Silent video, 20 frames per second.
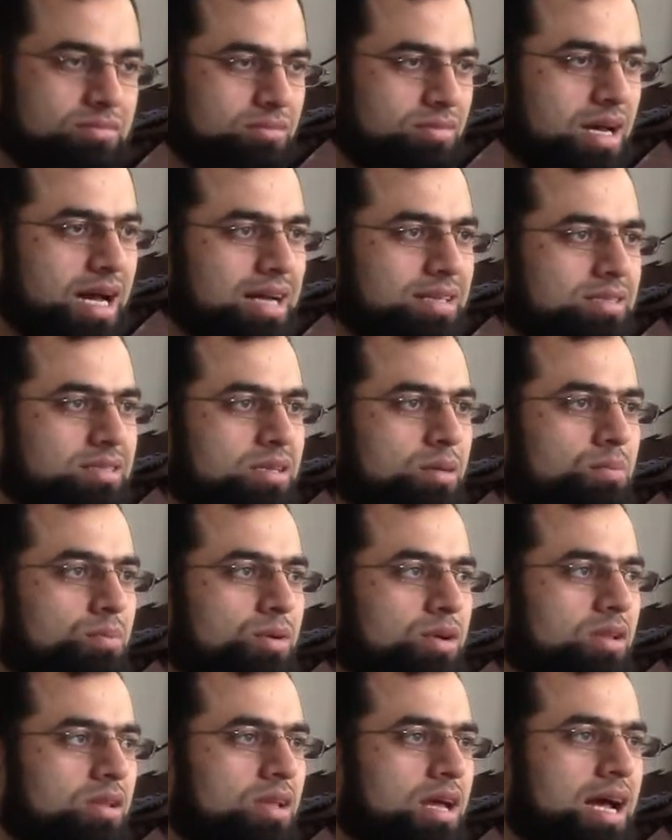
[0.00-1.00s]
As
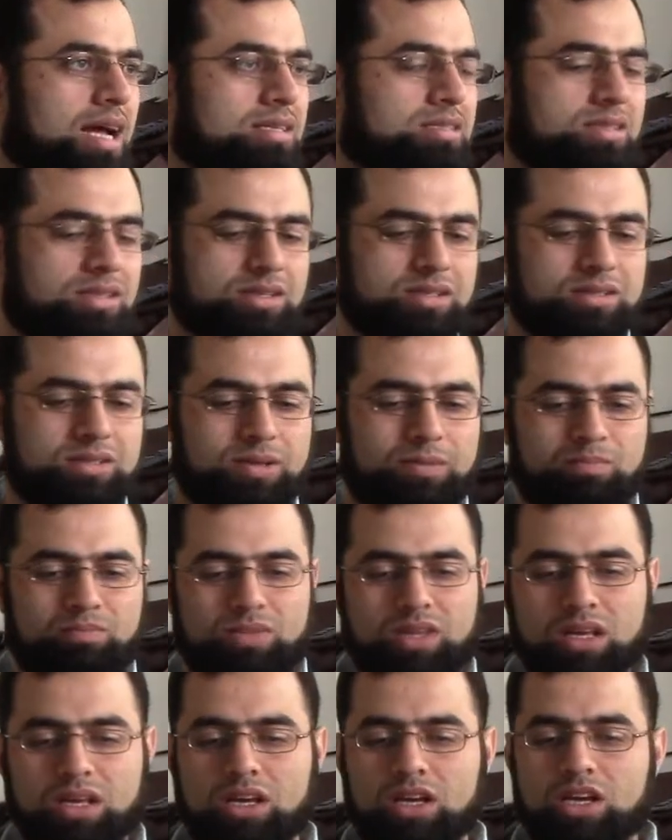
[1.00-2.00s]
simple as this.
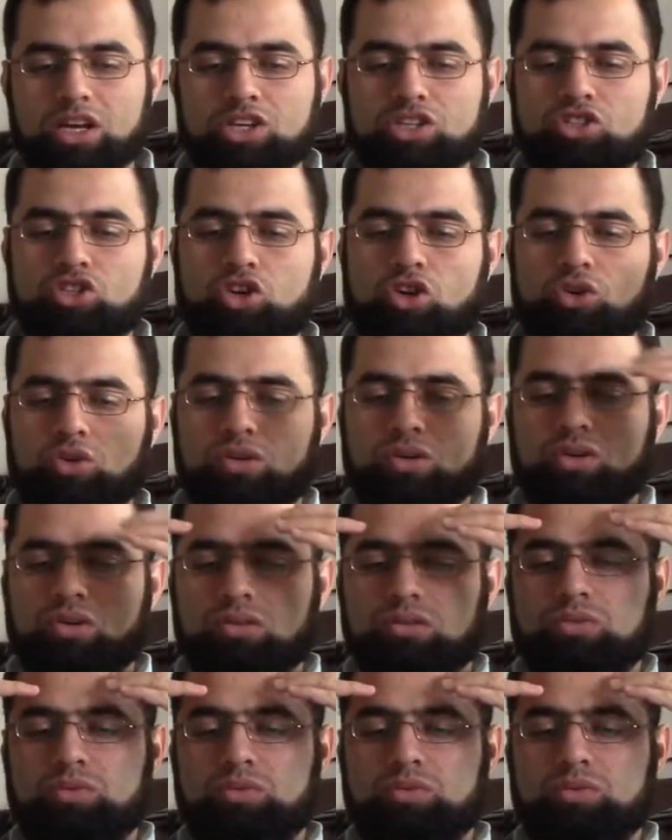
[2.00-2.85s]
So